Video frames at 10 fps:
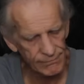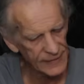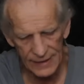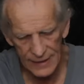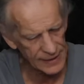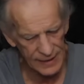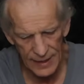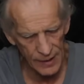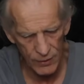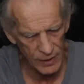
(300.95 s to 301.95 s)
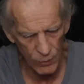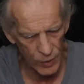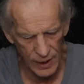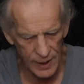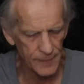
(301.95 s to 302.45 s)
It's not going to
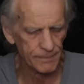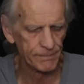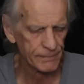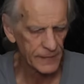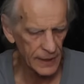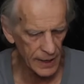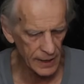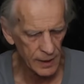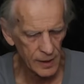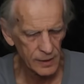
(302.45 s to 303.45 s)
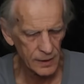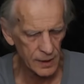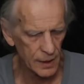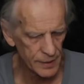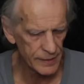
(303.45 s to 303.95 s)
work. Okay.
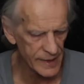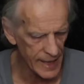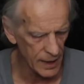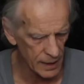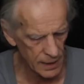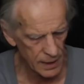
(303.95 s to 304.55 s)
But don't do that.